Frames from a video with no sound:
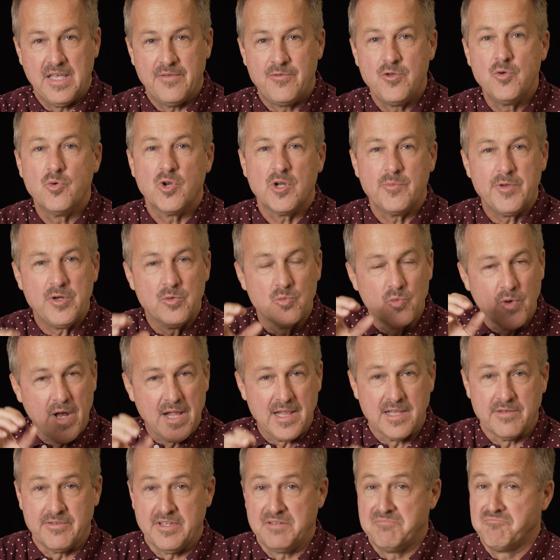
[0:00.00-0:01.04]
if you want to be
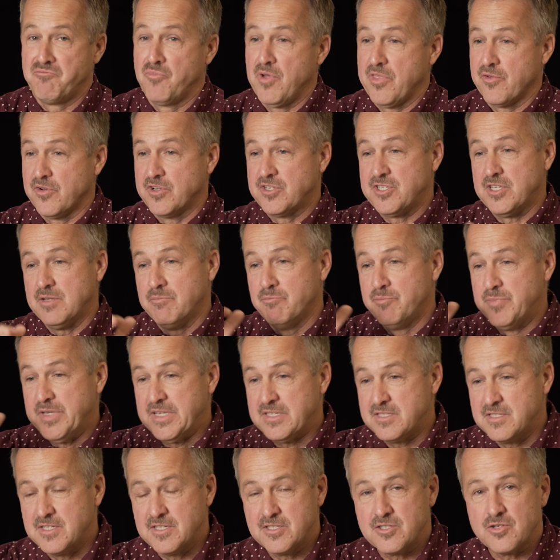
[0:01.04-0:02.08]
relevant, whether it's in
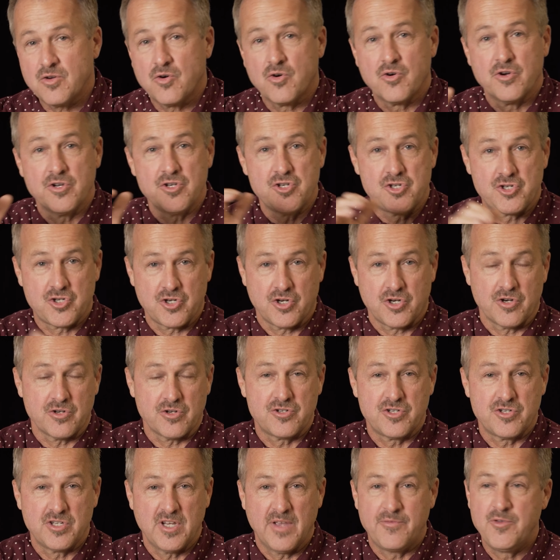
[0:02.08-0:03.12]
business or in
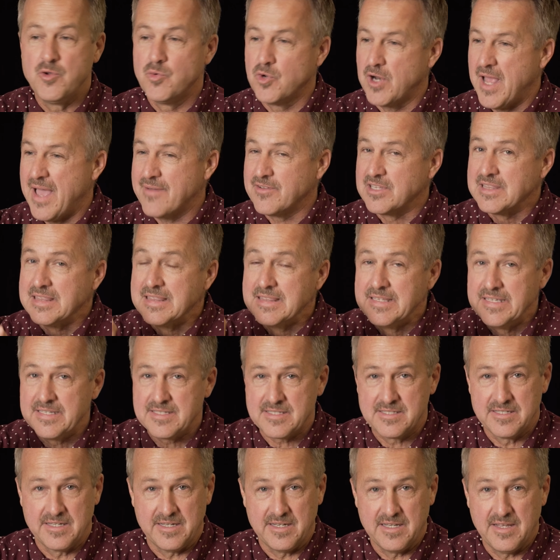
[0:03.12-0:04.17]
church, if you want to have a
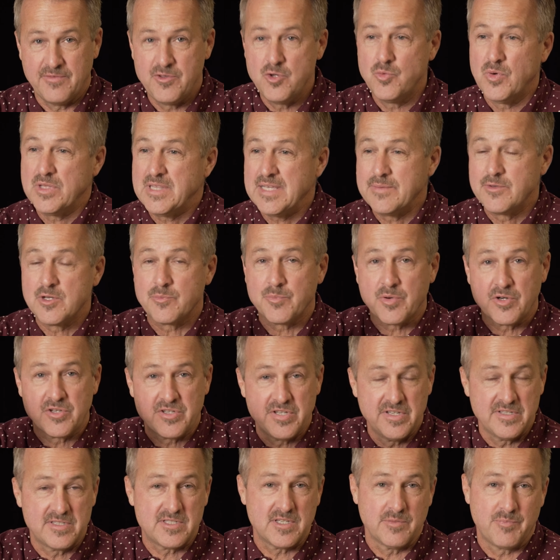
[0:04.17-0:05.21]
listening, if you want them to
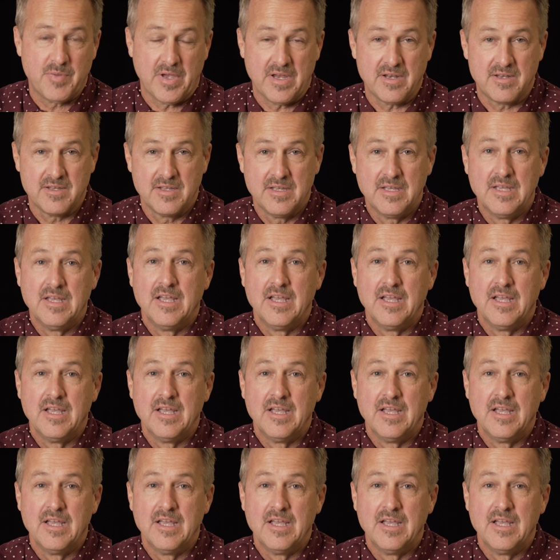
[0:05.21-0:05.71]
participate,